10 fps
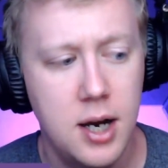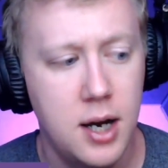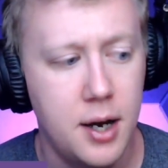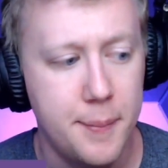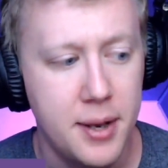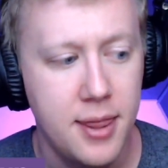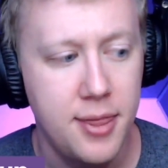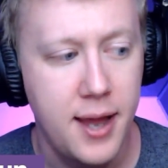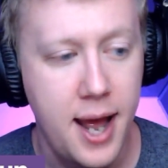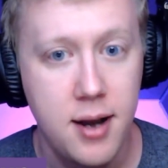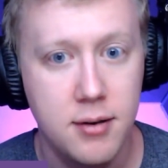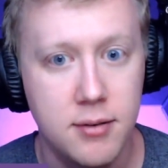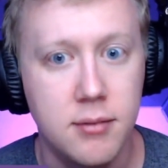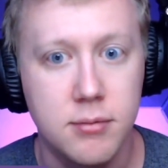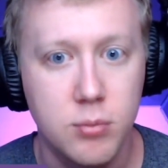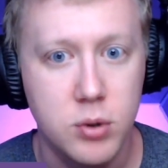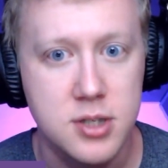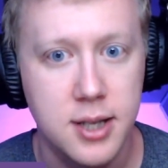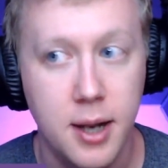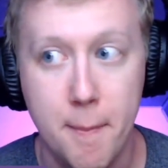That
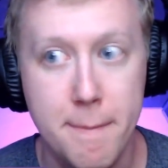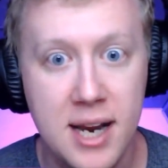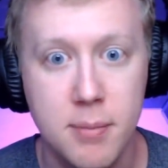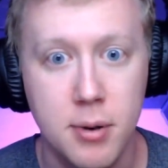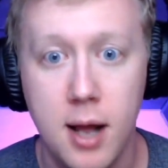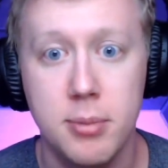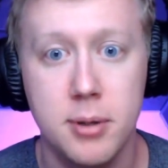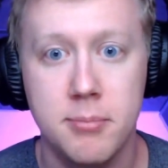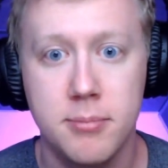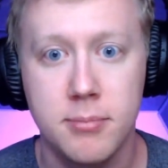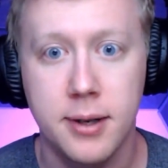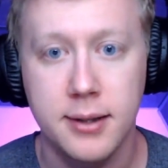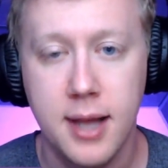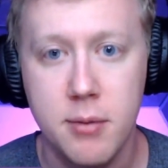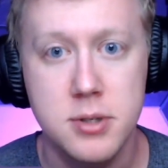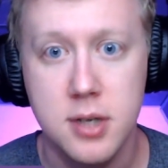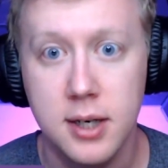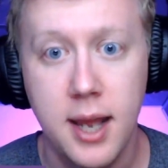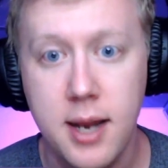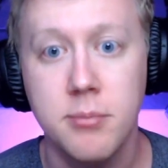was like a big problem. Like, that was a
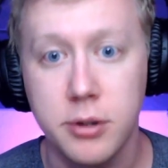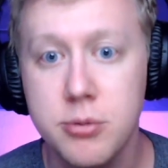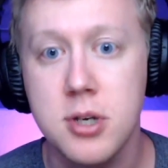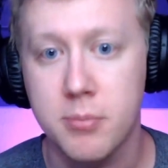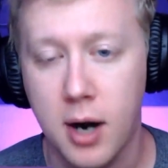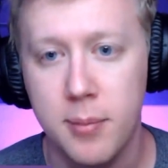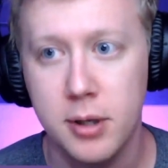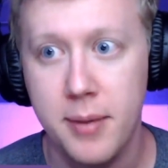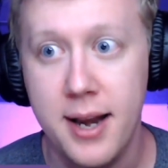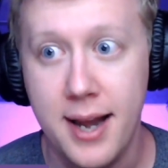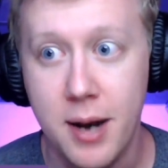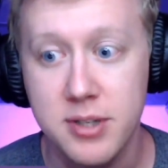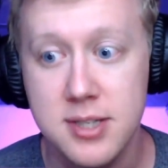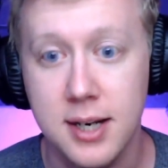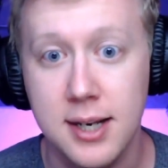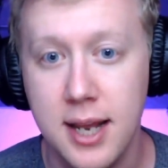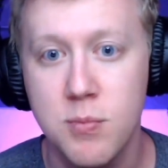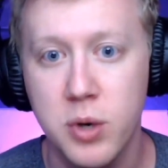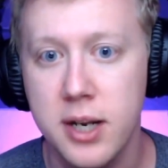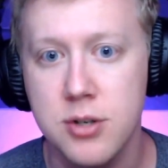game-losing problem, and now it's a
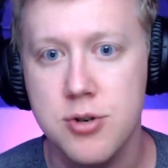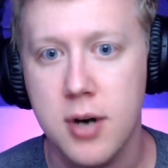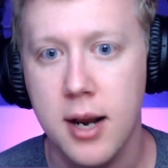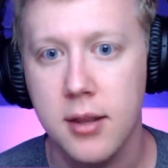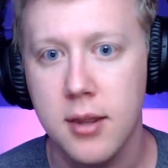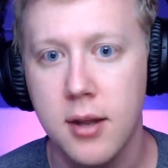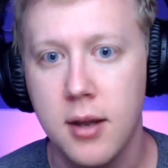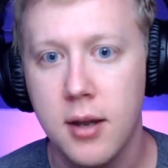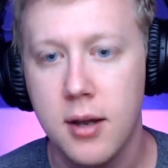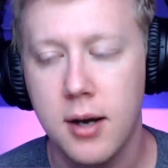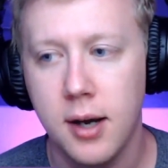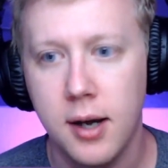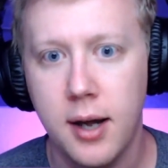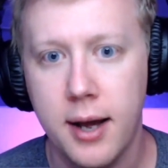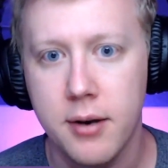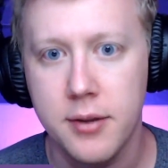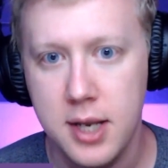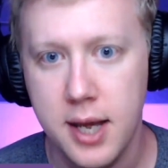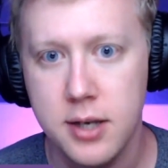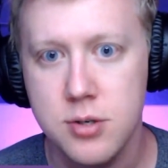game-winning strength out on
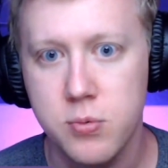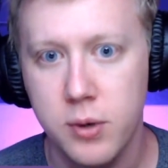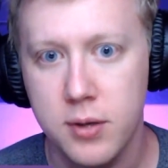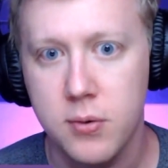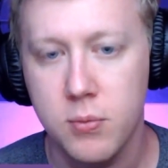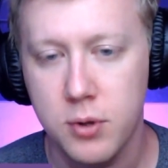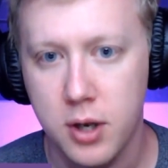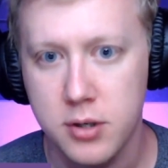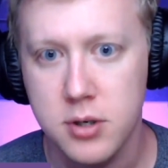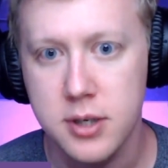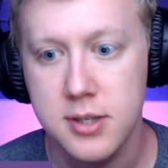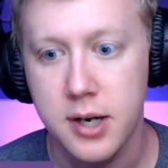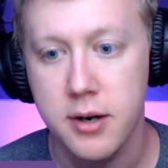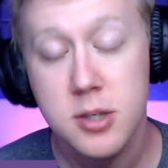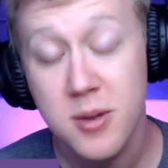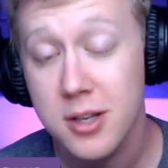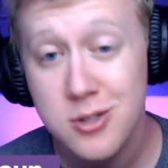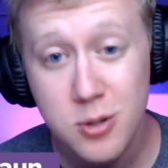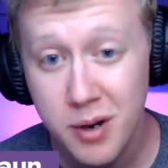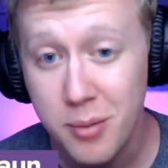the edge with Hunter and Za'Darius Smith,
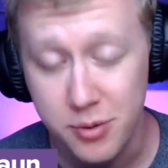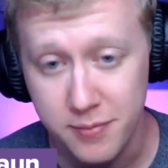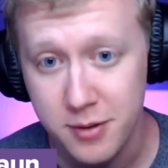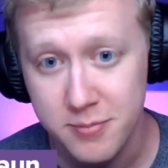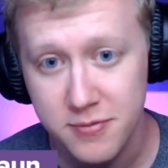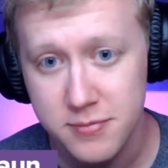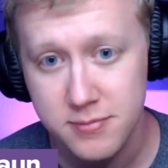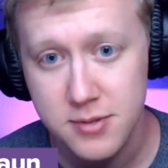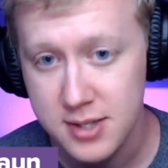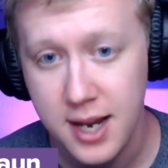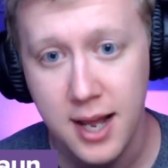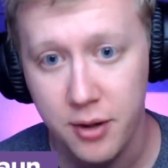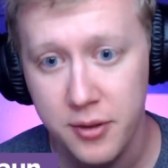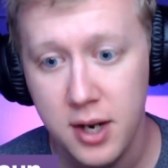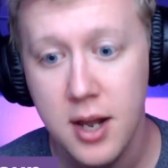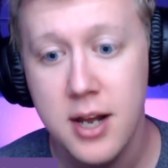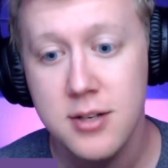assuming both of them stay healthy.